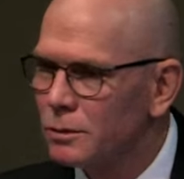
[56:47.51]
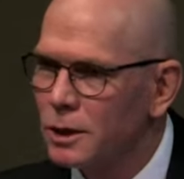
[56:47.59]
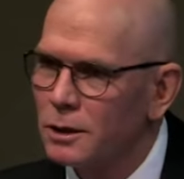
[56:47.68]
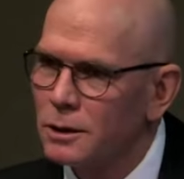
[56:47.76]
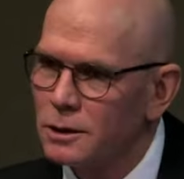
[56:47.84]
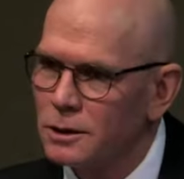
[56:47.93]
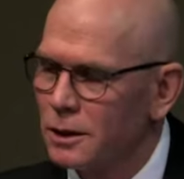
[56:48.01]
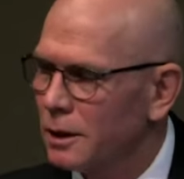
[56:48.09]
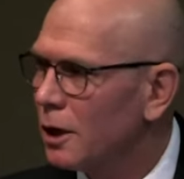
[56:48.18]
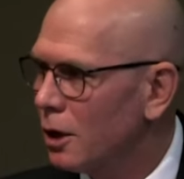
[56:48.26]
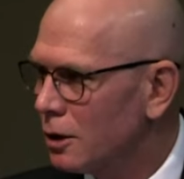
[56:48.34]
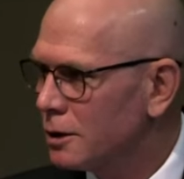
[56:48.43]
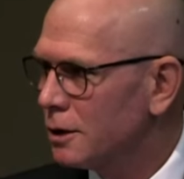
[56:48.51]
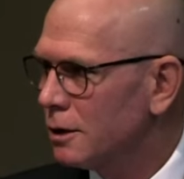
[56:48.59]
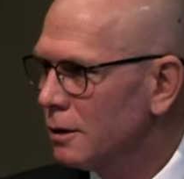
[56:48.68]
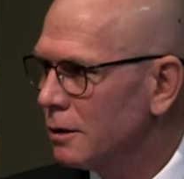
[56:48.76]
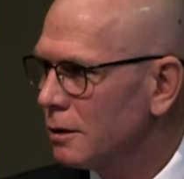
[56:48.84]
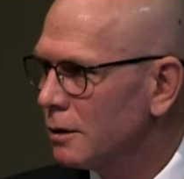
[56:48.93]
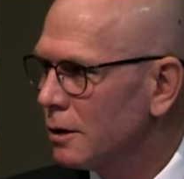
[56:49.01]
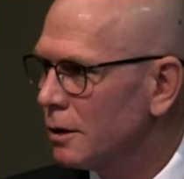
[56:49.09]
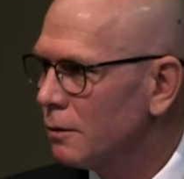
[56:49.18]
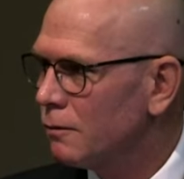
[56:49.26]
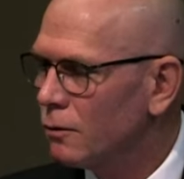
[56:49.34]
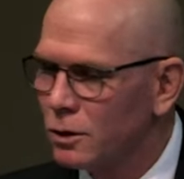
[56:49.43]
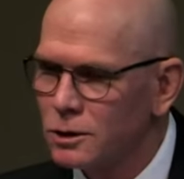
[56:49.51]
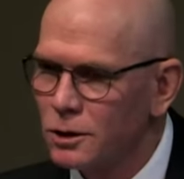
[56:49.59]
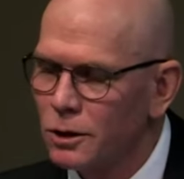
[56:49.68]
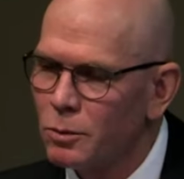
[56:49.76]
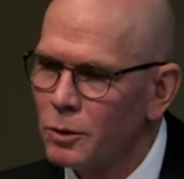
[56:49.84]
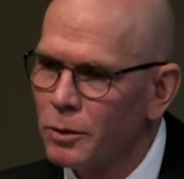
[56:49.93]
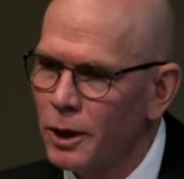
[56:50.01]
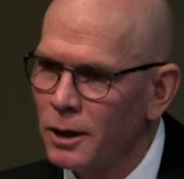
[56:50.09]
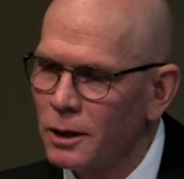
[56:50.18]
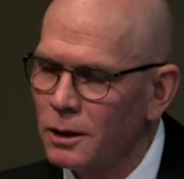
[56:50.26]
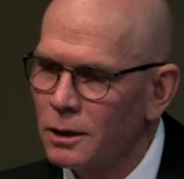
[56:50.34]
that is encouraging uh, for the SherpaPak.